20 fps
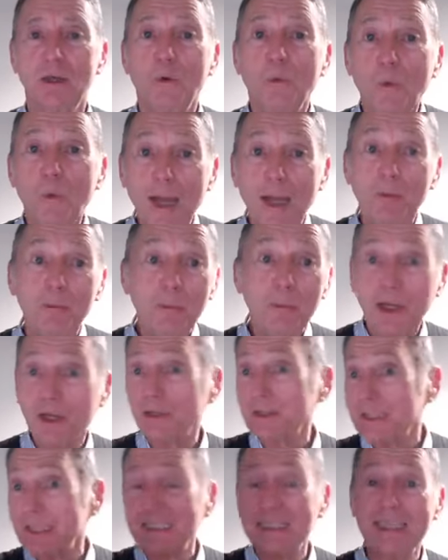Why?
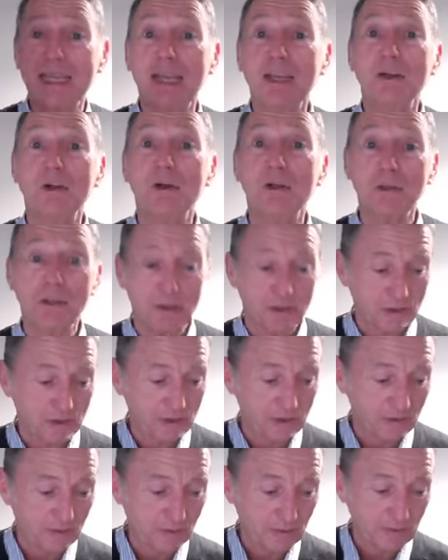Because I take all the
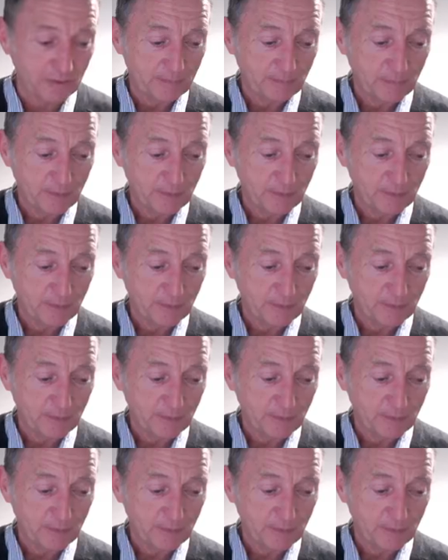stuff.